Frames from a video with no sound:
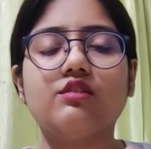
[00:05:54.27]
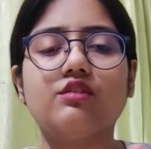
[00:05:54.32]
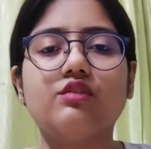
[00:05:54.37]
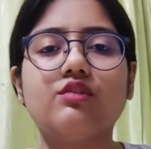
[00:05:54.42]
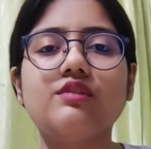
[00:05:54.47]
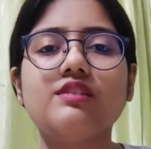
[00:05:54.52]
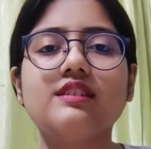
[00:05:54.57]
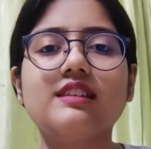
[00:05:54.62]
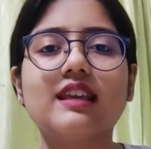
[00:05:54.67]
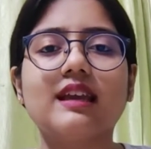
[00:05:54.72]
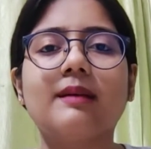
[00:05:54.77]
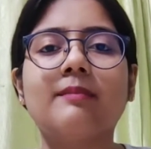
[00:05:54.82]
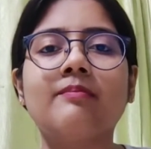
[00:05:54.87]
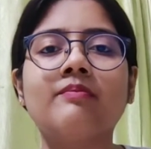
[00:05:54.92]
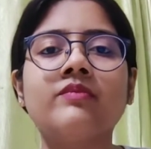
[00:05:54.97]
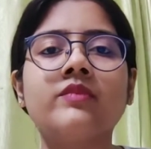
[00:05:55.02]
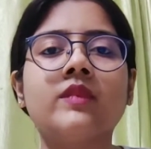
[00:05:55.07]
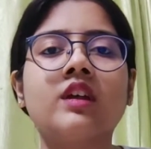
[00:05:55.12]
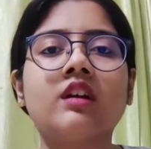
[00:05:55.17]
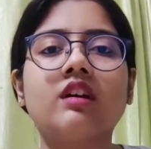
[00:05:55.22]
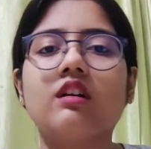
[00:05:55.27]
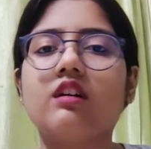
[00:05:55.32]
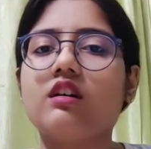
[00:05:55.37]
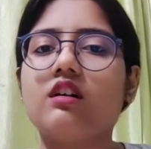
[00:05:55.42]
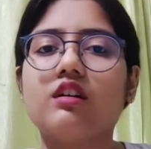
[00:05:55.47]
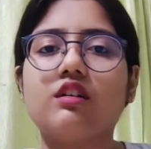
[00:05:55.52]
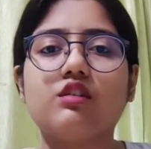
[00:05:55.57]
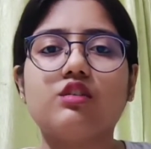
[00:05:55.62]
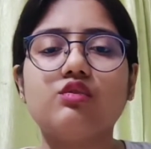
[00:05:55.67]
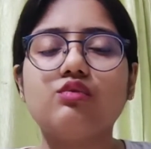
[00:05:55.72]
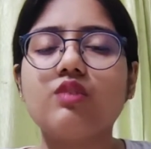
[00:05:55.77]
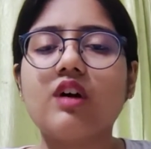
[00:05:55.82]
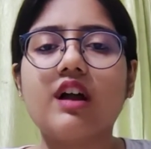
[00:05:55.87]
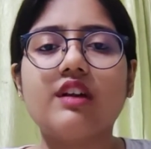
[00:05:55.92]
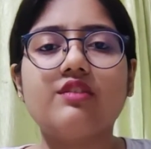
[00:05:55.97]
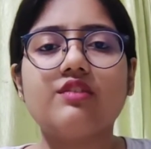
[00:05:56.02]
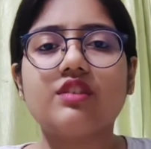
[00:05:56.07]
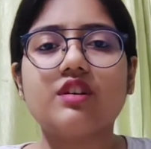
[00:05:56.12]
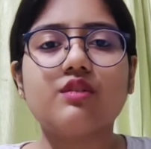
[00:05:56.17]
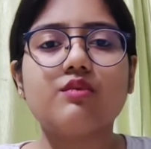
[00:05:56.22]
say
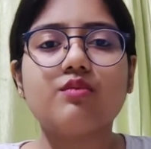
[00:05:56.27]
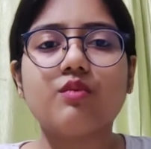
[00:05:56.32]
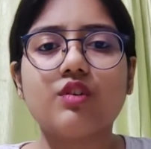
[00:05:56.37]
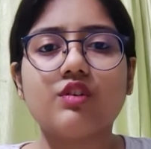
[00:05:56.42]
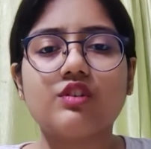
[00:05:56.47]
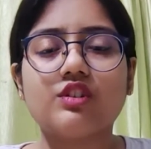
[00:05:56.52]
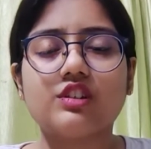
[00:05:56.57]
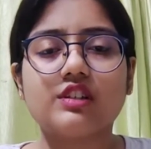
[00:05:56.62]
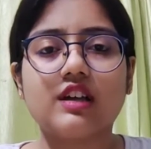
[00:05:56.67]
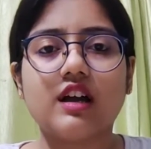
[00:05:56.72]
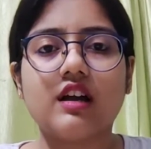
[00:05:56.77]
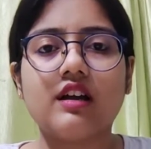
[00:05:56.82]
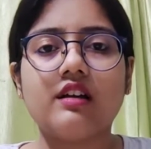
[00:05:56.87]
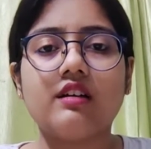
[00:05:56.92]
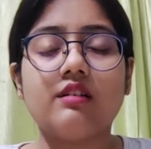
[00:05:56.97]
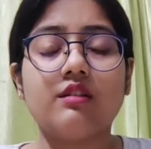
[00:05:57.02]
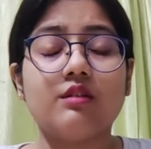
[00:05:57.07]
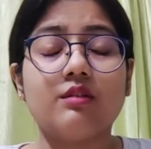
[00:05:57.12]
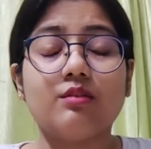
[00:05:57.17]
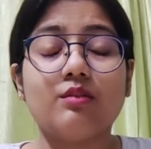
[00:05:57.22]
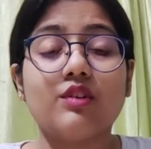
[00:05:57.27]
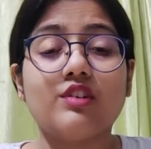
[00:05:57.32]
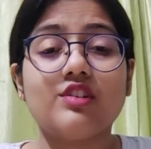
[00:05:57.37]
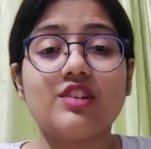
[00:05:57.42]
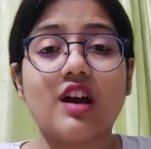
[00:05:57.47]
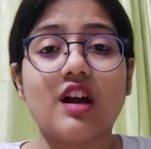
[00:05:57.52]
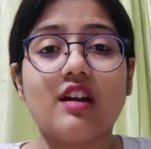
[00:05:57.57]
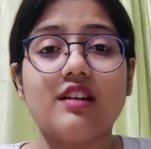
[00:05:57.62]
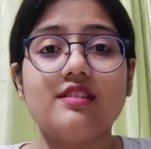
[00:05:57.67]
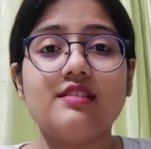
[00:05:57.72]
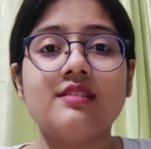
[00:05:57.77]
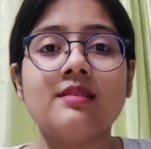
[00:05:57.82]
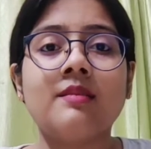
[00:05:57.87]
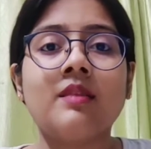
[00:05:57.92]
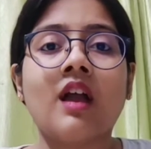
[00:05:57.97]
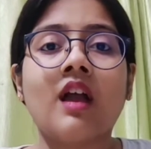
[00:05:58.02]
200 watch hours,